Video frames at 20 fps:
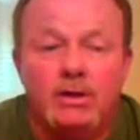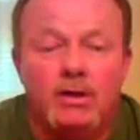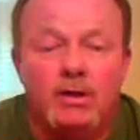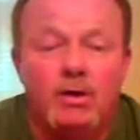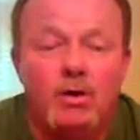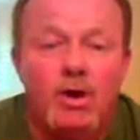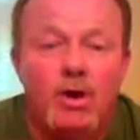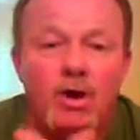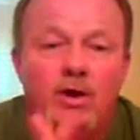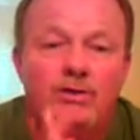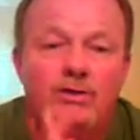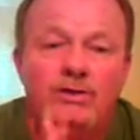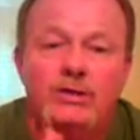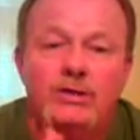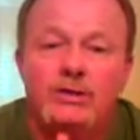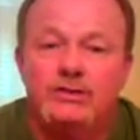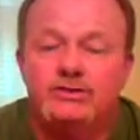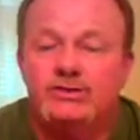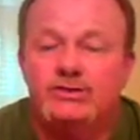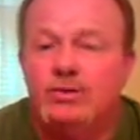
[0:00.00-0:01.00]
All of
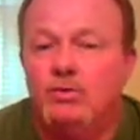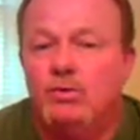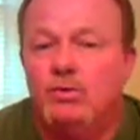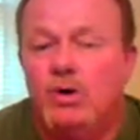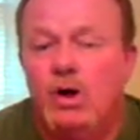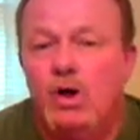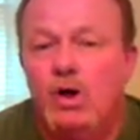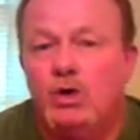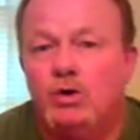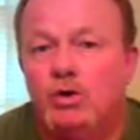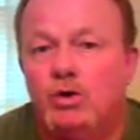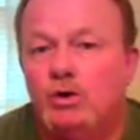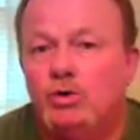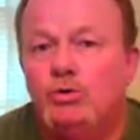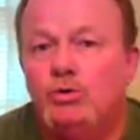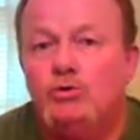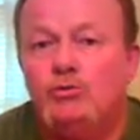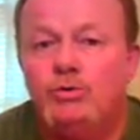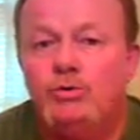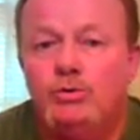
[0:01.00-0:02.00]
the so-called
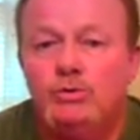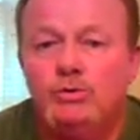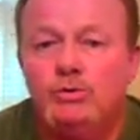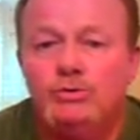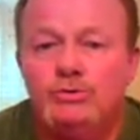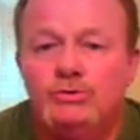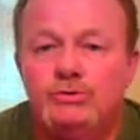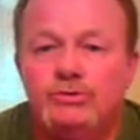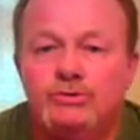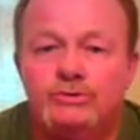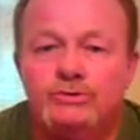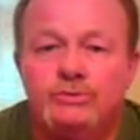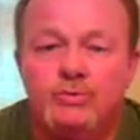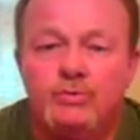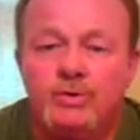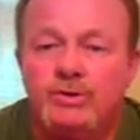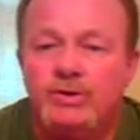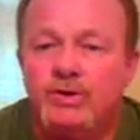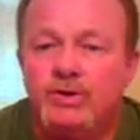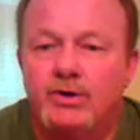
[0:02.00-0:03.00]
gurus,
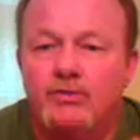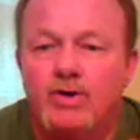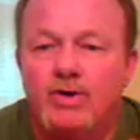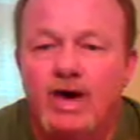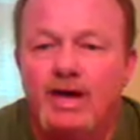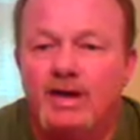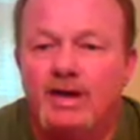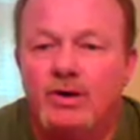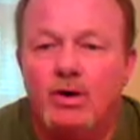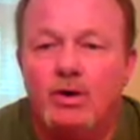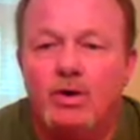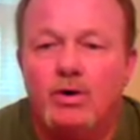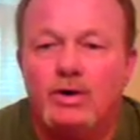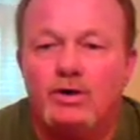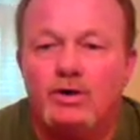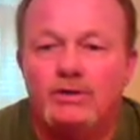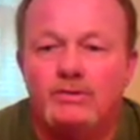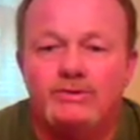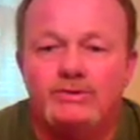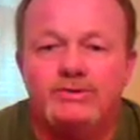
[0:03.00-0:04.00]
when they're writing
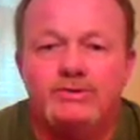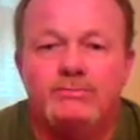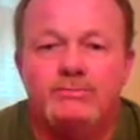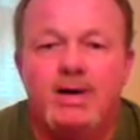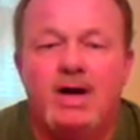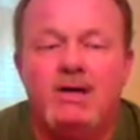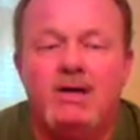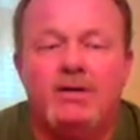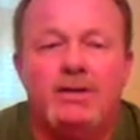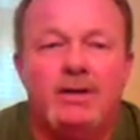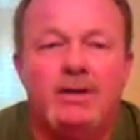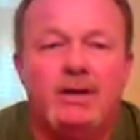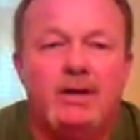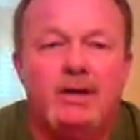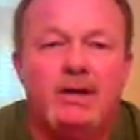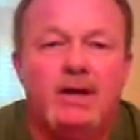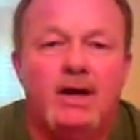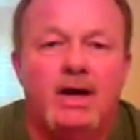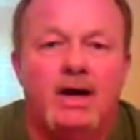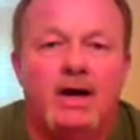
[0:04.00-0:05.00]
articles about
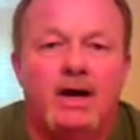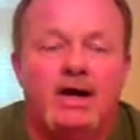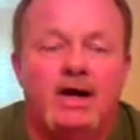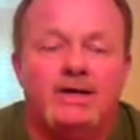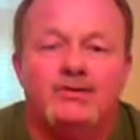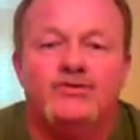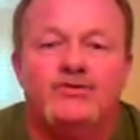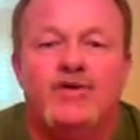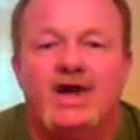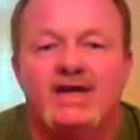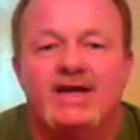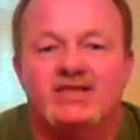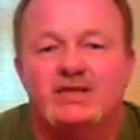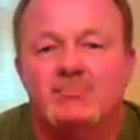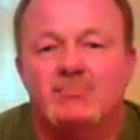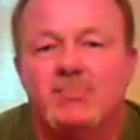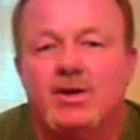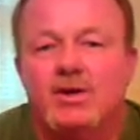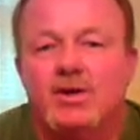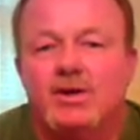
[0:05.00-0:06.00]

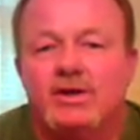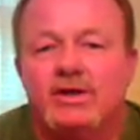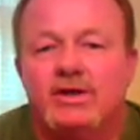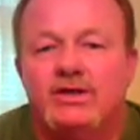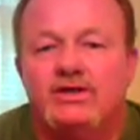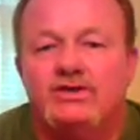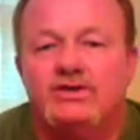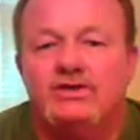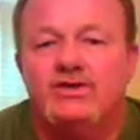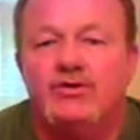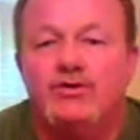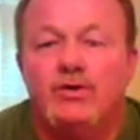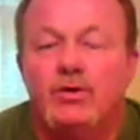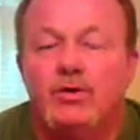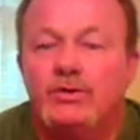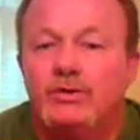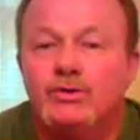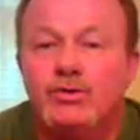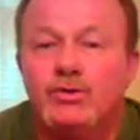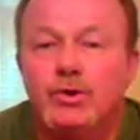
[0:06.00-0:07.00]
attraction marketing, just throw
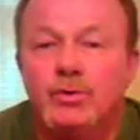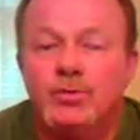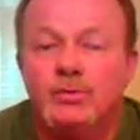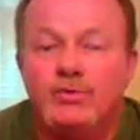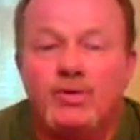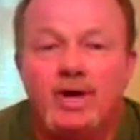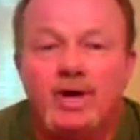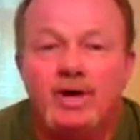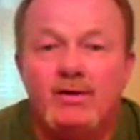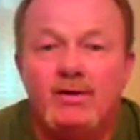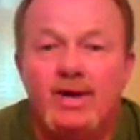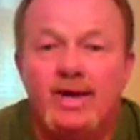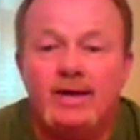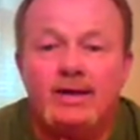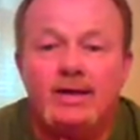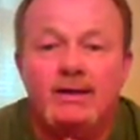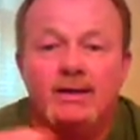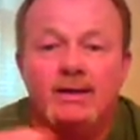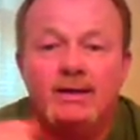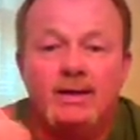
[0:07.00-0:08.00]
the term around
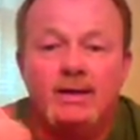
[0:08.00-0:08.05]
like